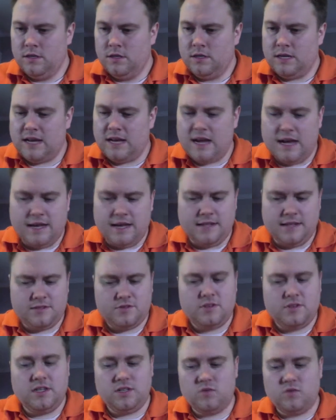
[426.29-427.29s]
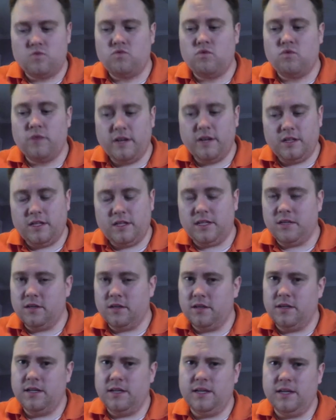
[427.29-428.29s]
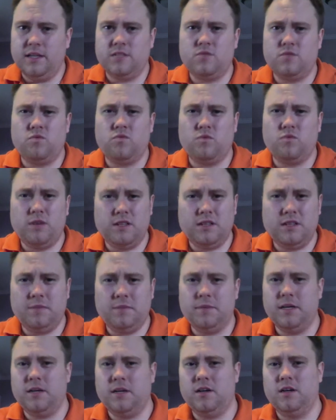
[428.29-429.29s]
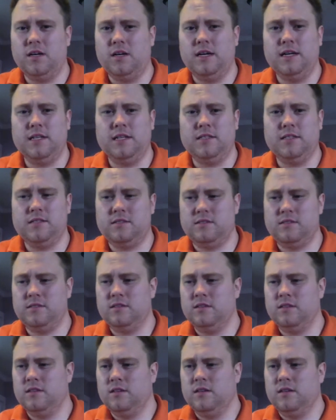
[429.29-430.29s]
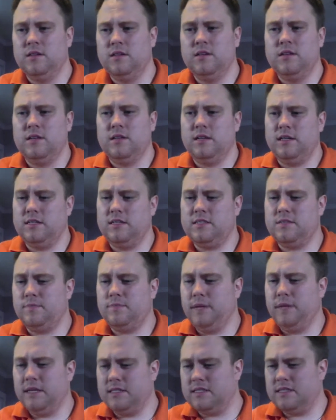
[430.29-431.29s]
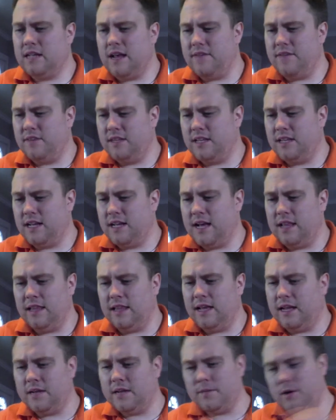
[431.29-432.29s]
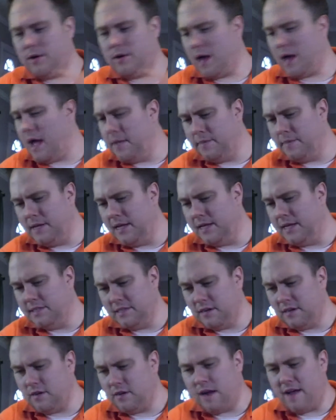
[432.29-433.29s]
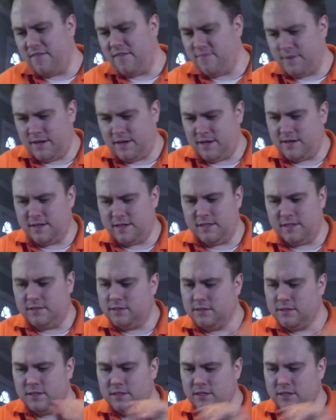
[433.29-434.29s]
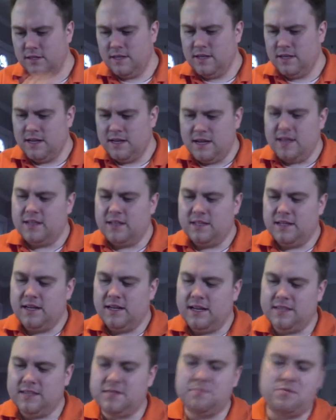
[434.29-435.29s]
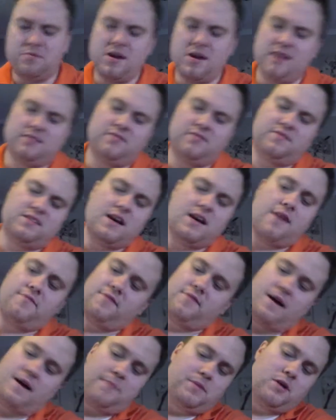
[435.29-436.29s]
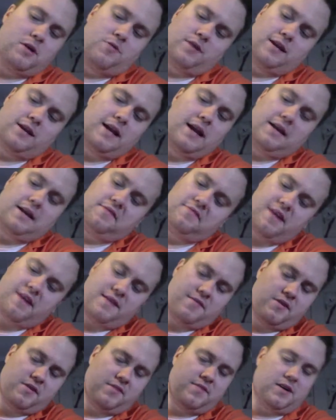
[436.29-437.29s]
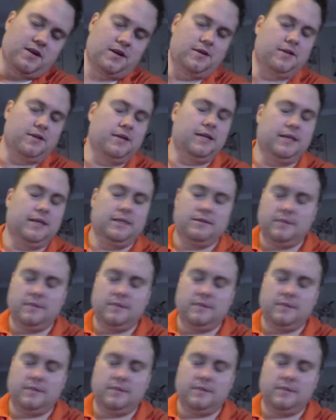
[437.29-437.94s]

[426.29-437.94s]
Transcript: God, it's really good, and it's really bitter, and it speaks to everything I like about IPAs and craft beer, and it's impressive stuff. I'm going to 95 out of 100.